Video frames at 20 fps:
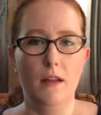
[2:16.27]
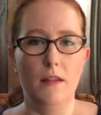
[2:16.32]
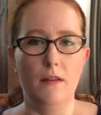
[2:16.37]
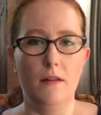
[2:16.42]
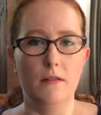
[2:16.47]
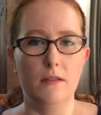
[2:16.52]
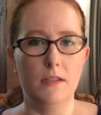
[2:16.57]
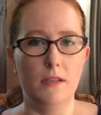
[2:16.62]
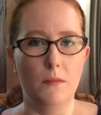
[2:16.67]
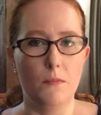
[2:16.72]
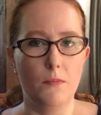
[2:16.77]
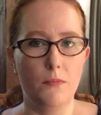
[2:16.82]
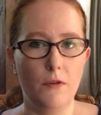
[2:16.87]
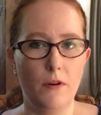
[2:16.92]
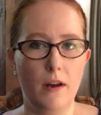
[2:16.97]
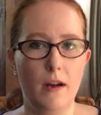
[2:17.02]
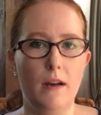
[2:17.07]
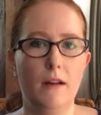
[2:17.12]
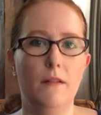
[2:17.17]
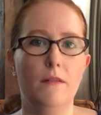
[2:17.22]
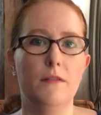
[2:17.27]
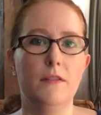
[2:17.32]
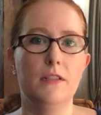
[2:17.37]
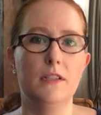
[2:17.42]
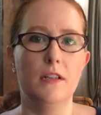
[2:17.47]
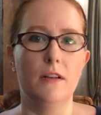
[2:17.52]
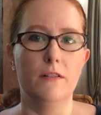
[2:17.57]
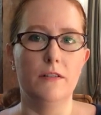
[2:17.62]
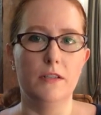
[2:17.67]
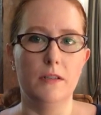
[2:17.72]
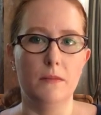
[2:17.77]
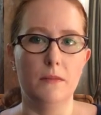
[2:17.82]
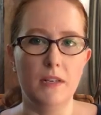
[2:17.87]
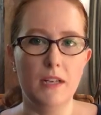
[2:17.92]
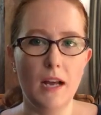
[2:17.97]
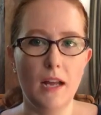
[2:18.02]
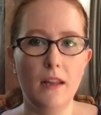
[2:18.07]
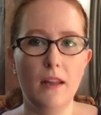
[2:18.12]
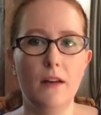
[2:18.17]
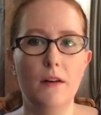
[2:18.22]
there are some browns, there are some
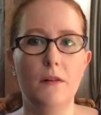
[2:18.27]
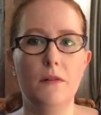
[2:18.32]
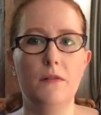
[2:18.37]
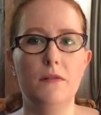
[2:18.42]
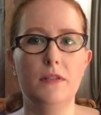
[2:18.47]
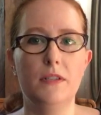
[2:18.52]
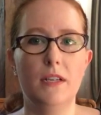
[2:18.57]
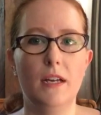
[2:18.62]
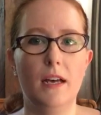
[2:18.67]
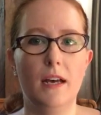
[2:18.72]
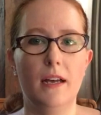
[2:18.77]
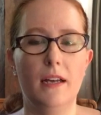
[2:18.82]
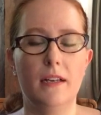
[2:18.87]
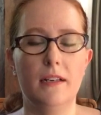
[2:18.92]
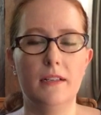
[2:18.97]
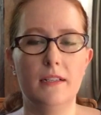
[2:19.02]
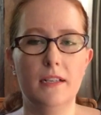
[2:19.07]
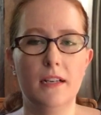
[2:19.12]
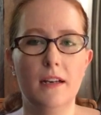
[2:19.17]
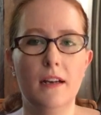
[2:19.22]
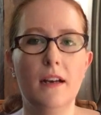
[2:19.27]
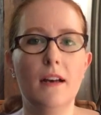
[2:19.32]
yellows, and